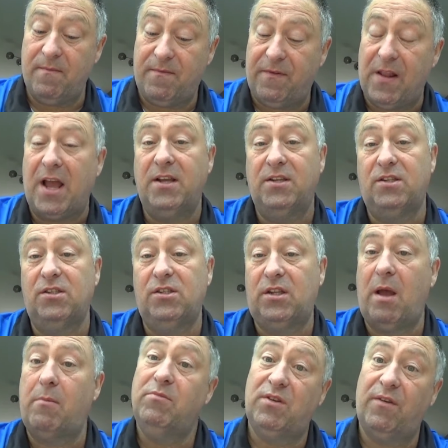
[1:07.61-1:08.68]
flights and
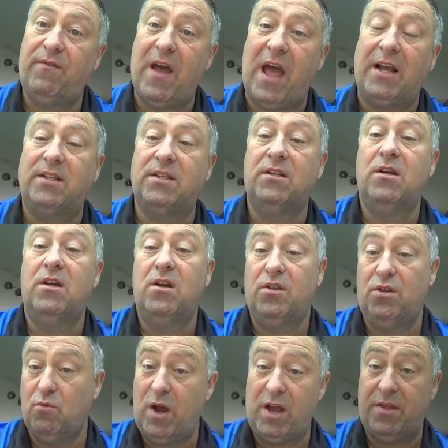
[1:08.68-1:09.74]
stems affect
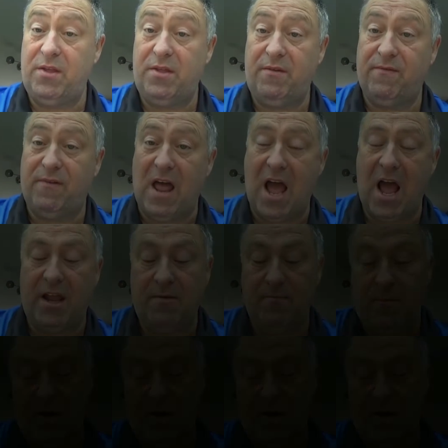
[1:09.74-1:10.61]
the way that they fly.